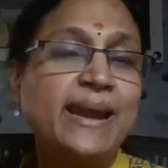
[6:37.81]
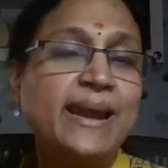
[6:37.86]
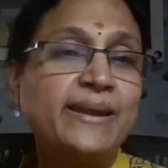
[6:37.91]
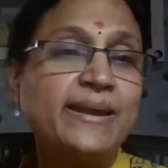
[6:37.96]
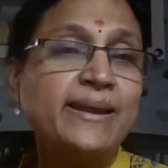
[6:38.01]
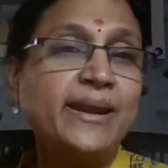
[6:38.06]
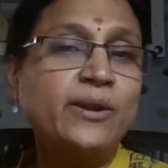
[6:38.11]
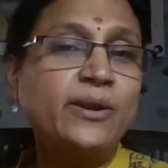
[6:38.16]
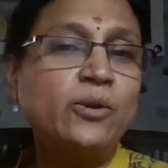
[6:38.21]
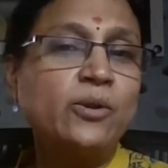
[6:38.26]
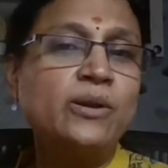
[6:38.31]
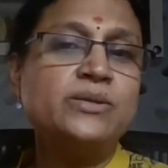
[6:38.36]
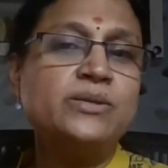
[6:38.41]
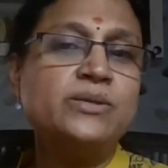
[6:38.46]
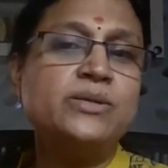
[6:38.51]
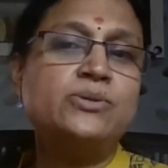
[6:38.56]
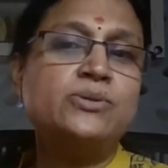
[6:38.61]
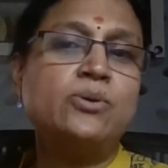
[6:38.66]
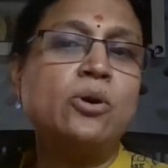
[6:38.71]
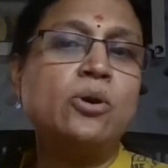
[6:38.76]
And
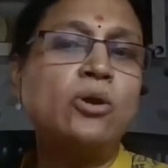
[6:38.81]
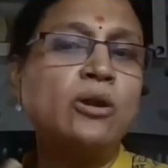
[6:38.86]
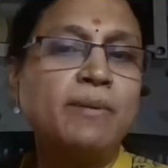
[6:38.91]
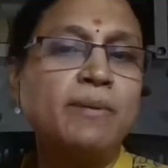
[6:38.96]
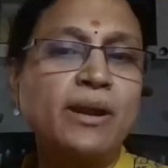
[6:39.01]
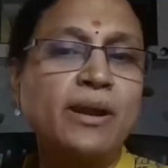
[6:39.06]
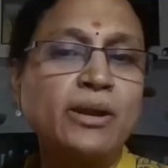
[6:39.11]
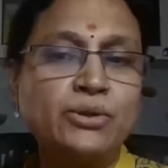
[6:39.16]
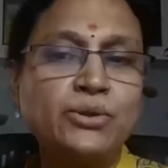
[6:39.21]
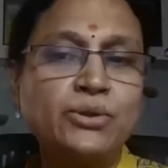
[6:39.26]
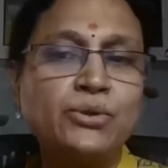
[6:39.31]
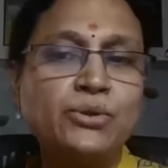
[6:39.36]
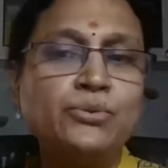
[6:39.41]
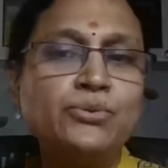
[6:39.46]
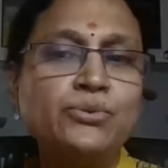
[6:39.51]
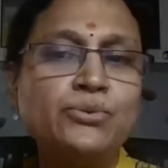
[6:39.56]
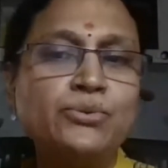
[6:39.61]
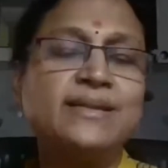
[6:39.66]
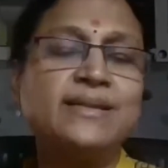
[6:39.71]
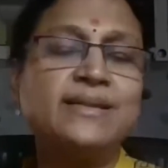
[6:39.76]
technology is all about
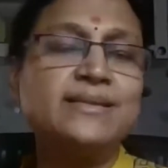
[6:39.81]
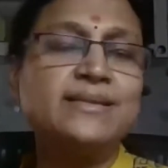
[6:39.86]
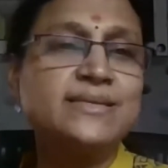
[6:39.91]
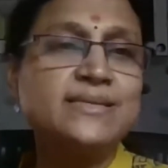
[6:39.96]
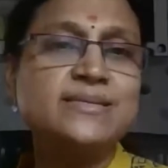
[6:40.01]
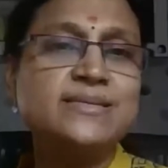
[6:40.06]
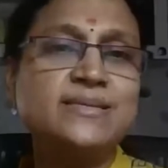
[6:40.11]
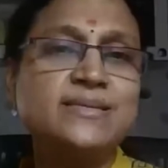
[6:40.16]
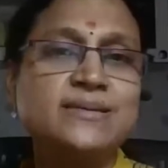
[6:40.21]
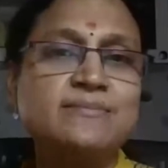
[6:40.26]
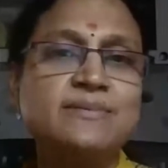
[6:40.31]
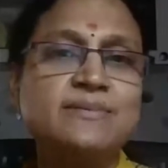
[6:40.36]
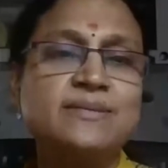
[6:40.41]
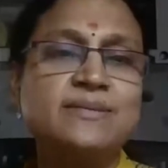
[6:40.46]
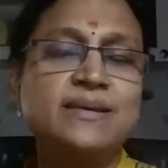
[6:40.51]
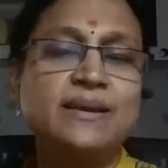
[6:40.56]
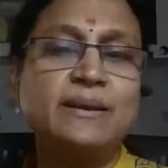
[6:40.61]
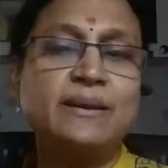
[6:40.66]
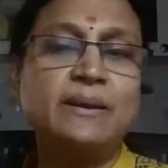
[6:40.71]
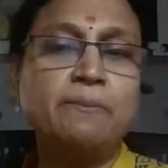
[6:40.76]
using and
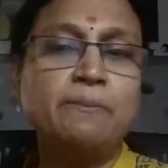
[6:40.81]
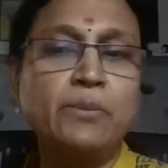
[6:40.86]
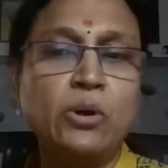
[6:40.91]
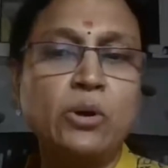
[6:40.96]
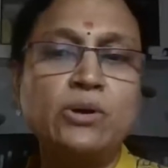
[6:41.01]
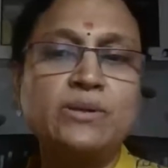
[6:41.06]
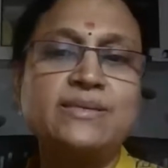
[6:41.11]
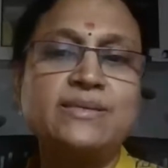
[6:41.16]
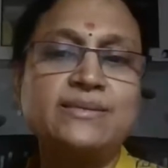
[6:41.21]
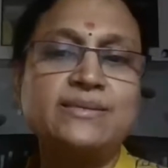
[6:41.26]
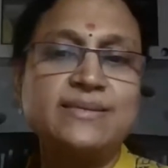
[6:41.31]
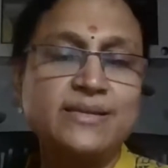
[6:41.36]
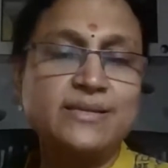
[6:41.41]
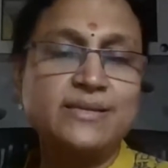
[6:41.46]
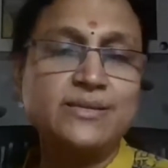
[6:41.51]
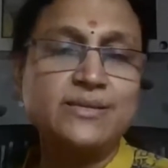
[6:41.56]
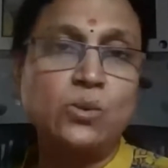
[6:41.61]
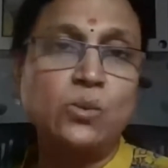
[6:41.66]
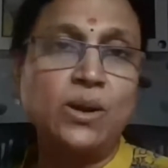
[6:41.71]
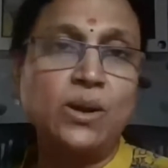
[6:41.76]
systems and process
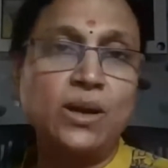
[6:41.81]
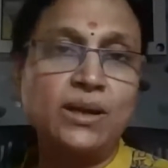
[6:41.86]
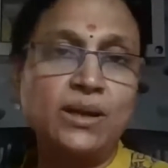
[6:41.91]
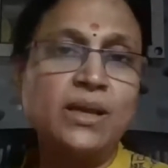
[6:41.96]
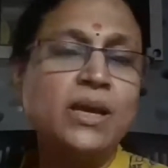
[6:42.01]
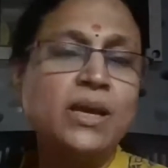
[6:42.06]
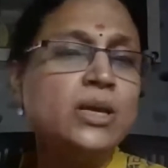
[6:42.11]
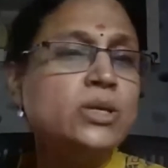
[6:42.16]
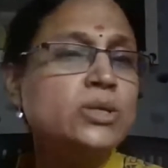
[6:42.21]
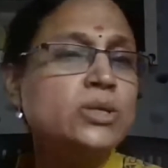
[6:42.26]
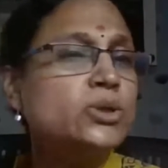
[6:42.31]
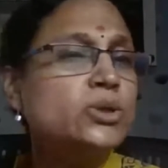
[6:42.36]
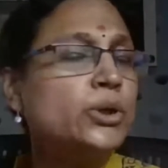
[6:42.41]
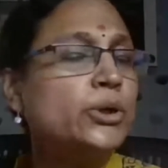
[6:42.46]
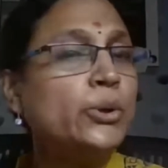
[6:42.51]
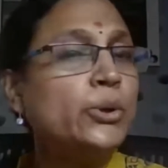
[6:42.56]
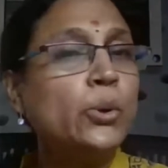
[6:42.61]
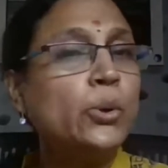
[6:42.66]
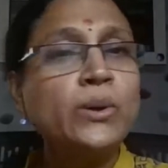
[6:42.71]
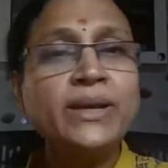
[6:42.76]
and so on.
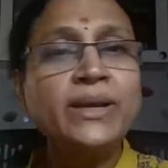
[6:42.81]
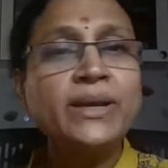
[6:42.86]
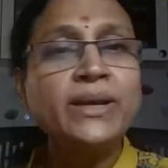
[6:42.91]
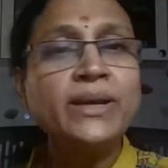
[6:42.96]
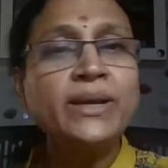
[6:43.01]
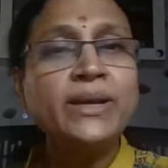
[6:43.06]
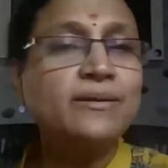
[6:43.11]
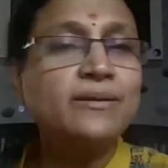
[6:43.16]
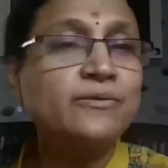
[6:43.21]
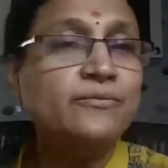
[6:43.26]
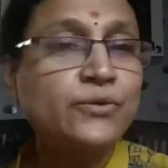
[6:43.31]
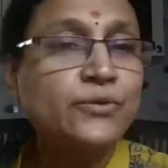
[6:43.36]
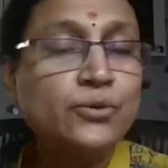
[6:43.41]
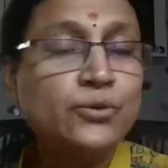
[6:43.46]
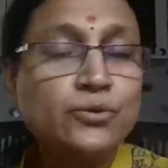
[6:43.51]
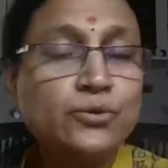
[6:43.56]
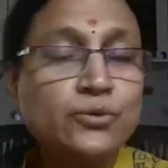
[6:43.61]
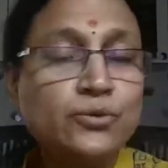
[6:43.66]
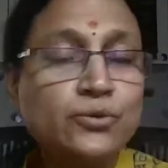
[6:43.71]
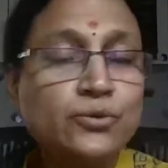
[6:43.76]
So don't get
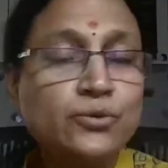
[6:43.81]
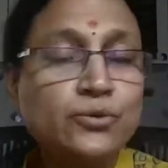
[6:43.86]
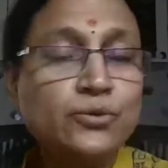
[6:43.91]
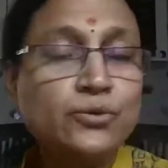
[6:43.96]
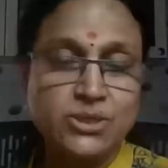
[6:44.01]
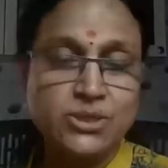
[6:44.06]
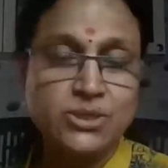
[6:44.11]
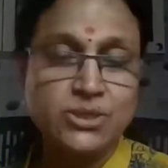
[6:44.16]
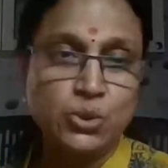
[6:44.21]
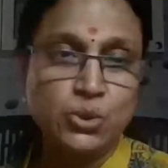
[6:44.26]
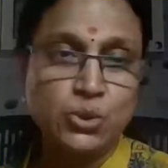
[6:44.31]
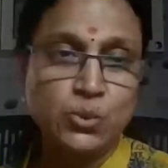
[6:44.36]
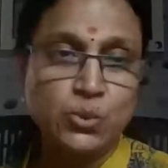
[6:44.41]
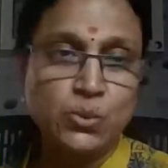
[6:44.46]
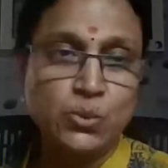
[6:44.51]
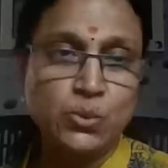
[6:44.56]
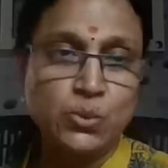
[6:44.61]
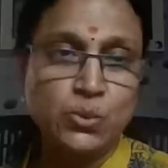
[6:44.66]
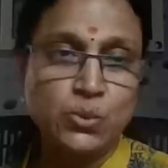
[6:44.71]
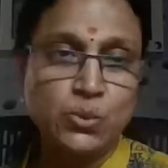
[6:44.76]
confused between these
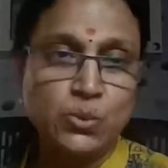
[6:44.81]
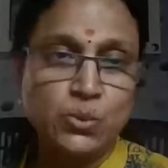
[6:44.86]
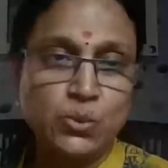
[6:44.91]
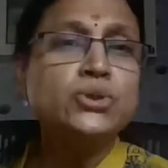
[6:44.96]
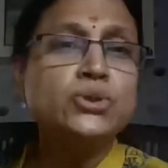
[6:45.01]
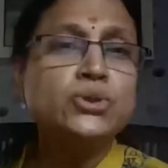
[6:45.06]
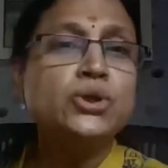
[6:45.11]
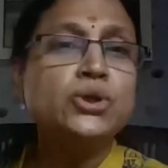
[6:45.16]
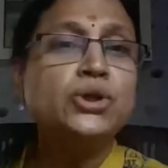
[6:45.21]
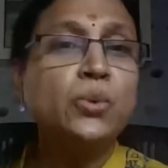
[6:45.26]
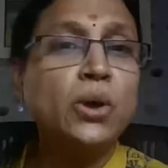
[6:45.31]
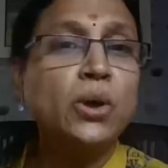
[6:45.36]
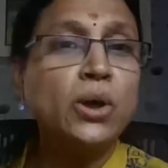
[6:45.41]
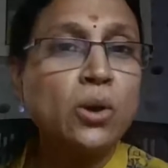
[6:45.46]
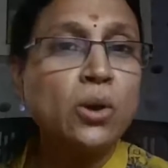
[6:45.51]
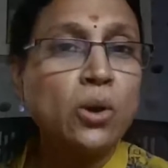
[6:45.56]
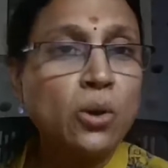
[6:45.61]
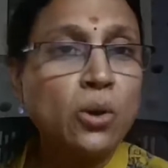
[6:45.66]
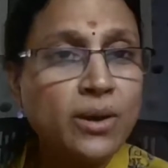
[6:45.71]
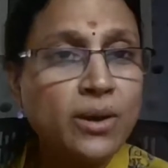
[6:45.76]
two words. So you
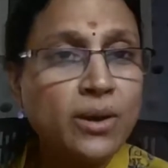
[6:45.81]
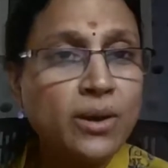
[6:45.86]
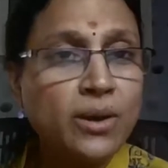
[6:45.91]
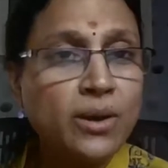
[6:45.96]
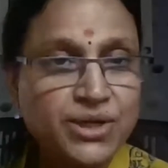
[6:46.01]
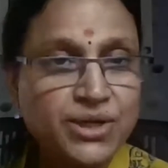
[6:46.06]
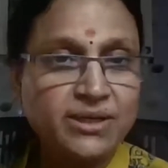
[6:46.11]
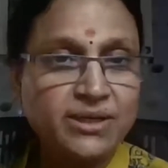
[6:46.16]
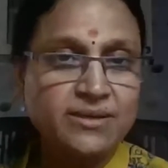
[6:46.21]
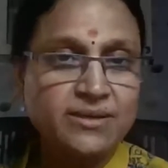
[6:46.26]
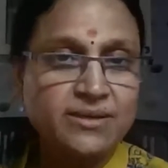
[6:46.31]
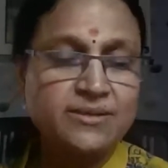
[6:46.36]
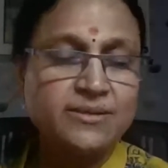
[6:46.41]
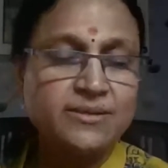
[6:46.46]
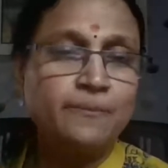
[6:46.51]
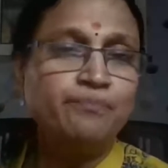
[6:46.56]
are all engineers,